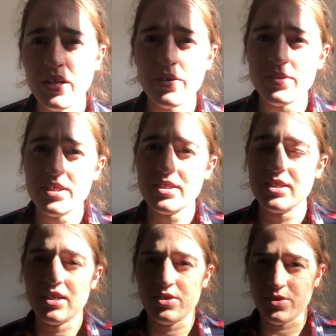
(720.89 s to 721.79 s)
languages
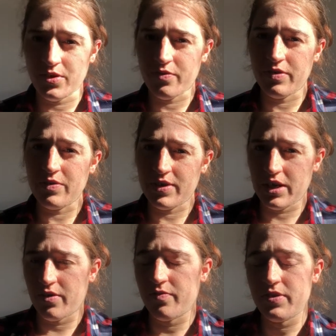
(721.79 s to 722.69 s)
and you don't feel very
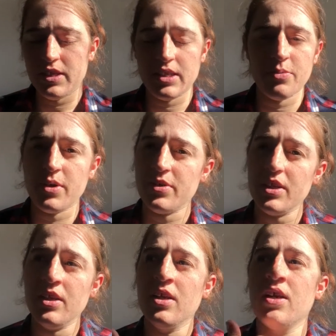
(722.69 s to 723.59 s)
confident about
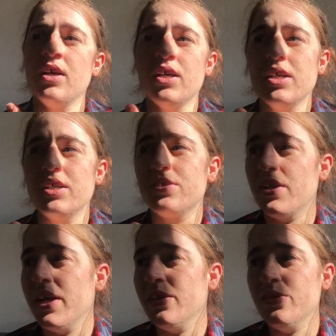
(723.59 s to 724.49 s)
it,
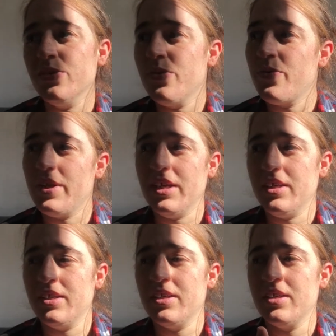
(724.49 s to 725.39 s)
try to read
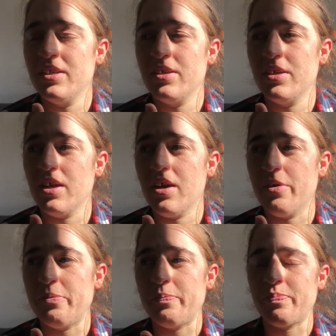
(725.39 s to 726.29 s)

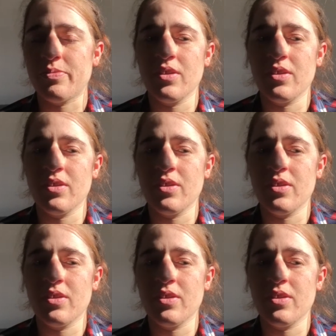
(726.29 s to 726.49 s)
um,